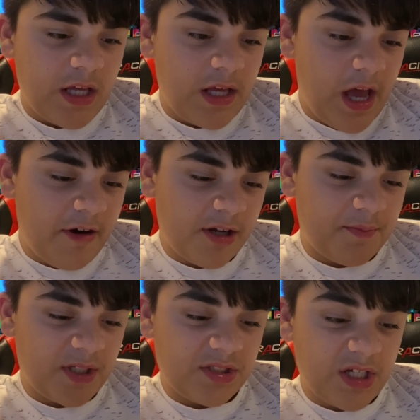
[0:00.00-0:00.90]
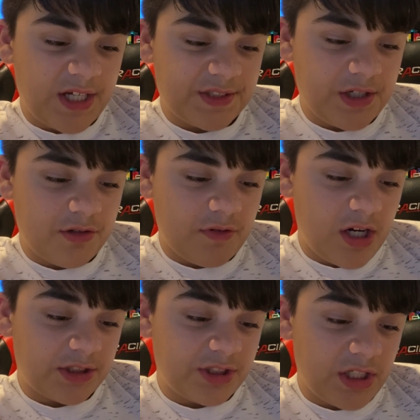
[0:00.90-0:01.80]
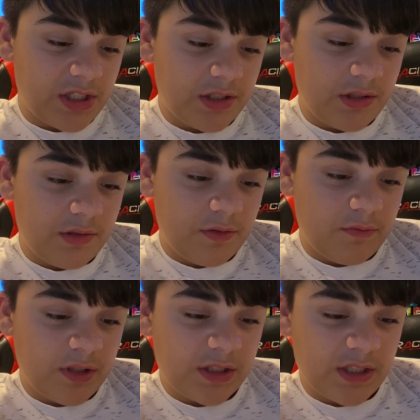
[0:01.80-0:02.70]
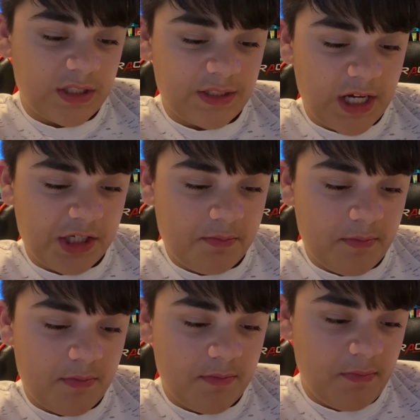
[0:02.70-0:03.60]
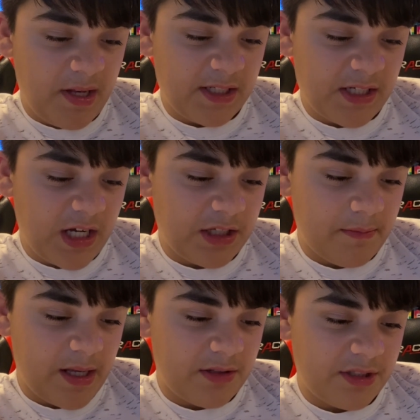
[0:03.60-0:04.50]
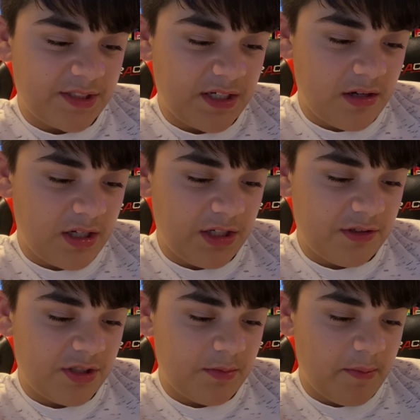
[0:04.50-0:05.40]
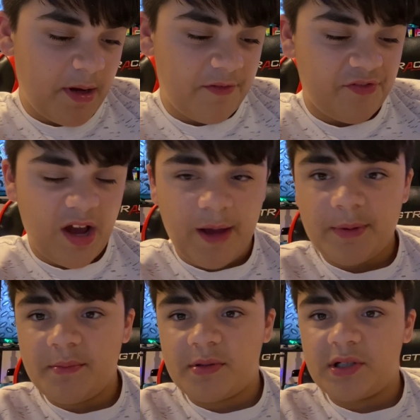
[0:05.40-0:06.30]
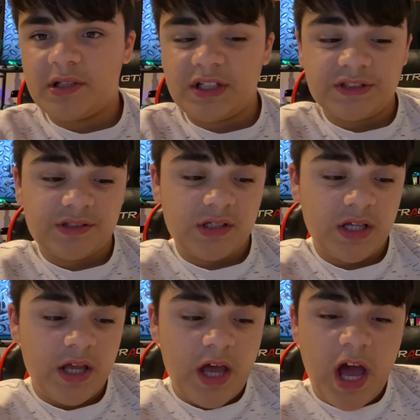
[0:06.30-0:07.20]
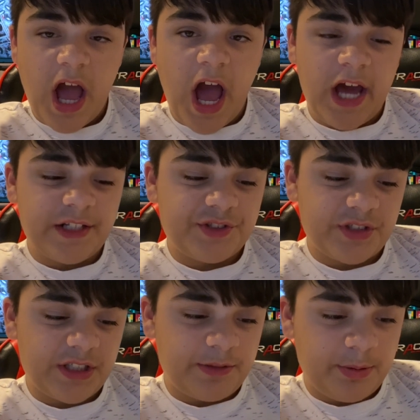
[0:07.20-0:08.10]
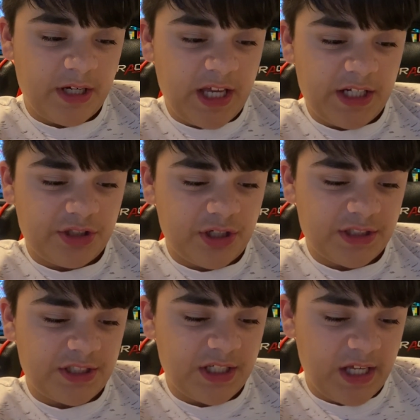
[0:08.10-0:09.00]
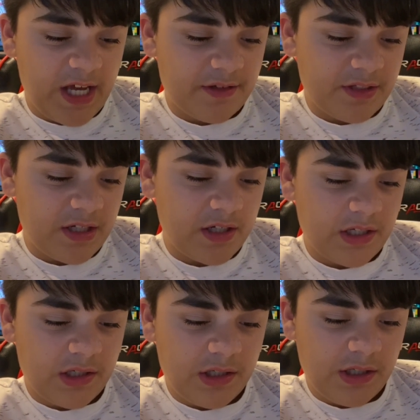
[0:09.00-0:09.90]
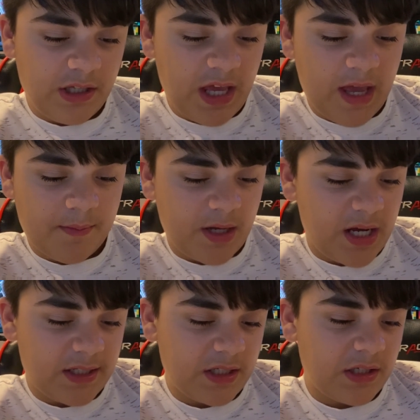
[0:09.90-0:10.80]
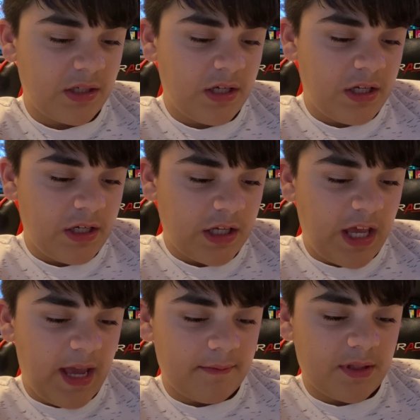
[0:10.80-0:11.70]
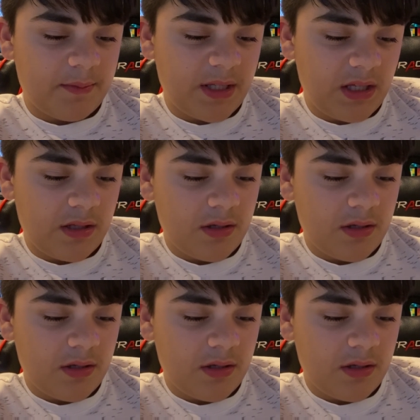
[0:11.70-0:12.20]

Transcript: I recommend you guys go watch one of the many documentaries here on YouTube about Flappy Bird, because honestly it's pretty interesting how the game kind of came to be.